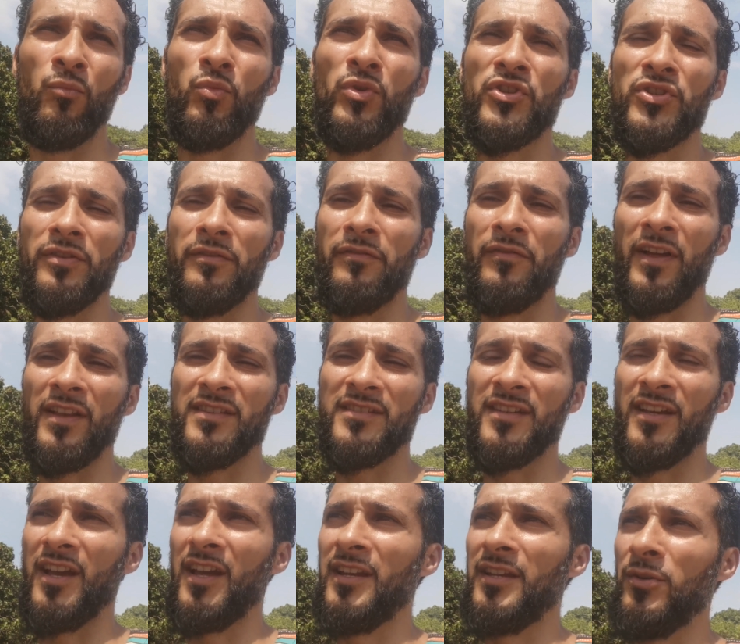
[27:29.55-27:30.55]
we should
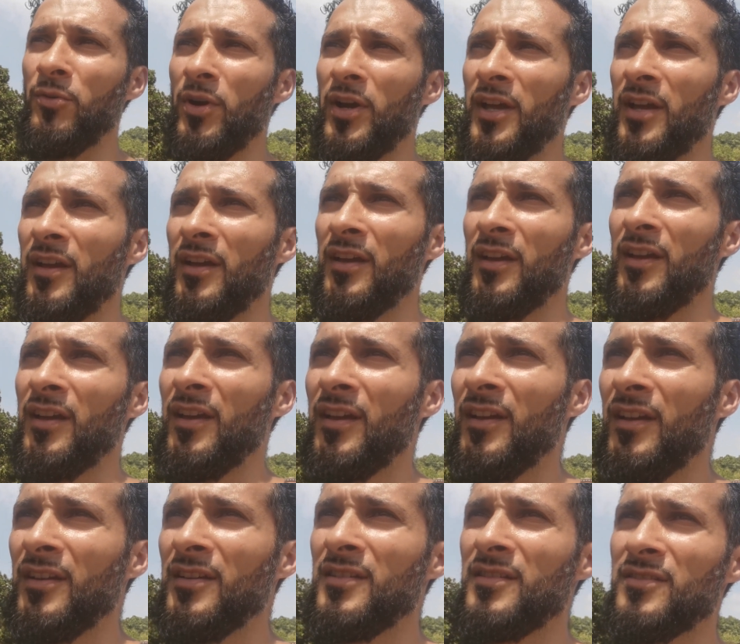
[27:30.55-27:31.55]
fence it anyway.
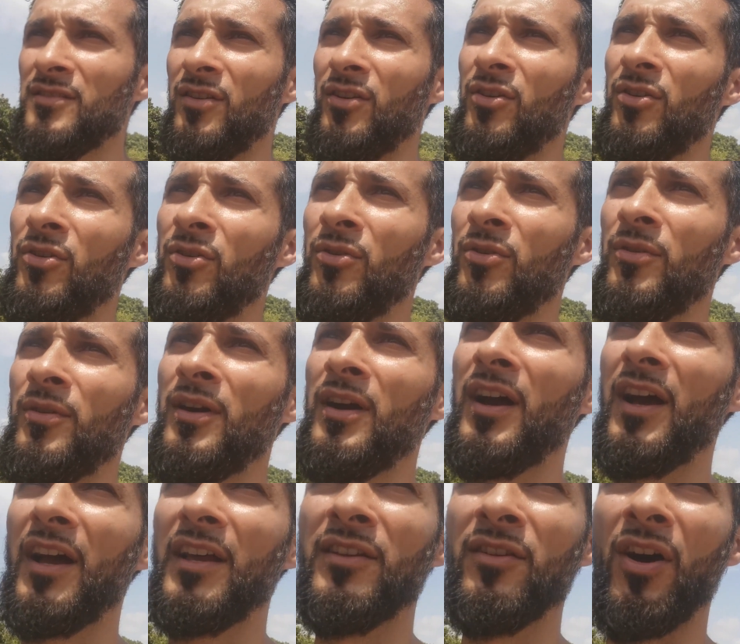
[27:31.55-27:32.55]
So,
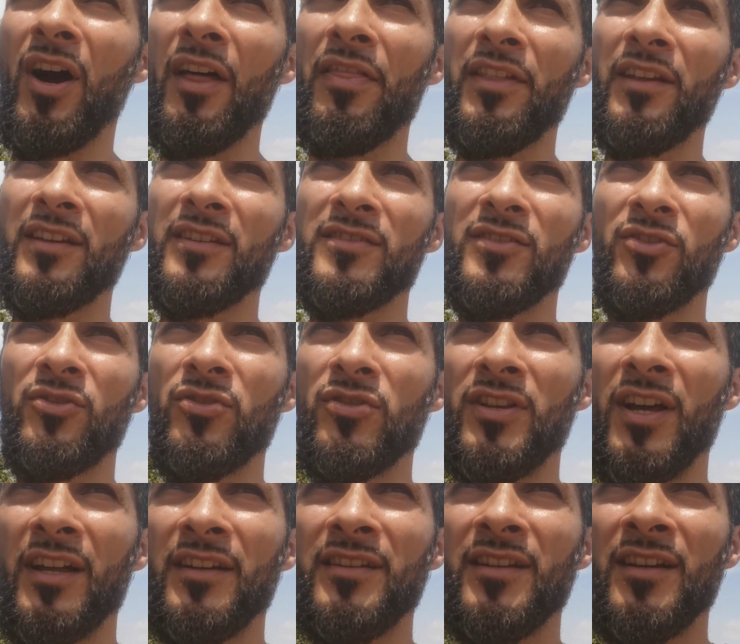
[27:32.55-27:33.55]
you know, I think it's a
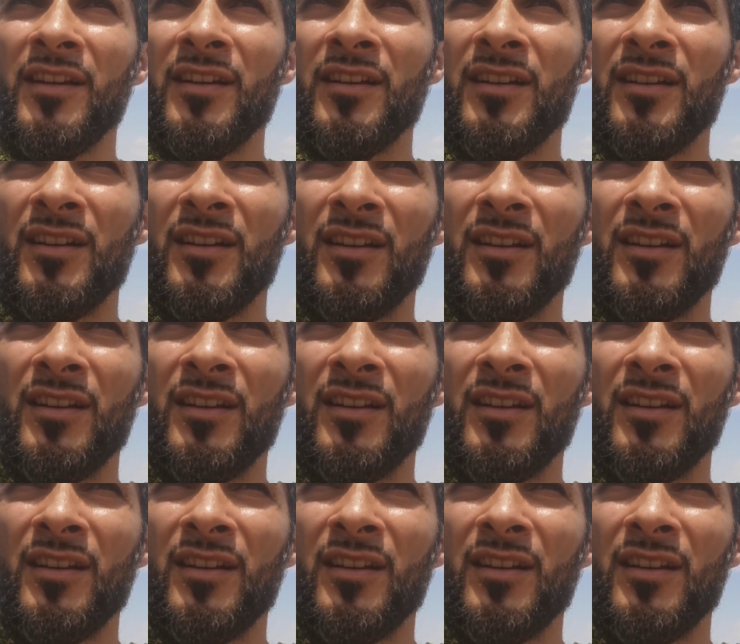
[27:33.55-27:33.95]
good idea.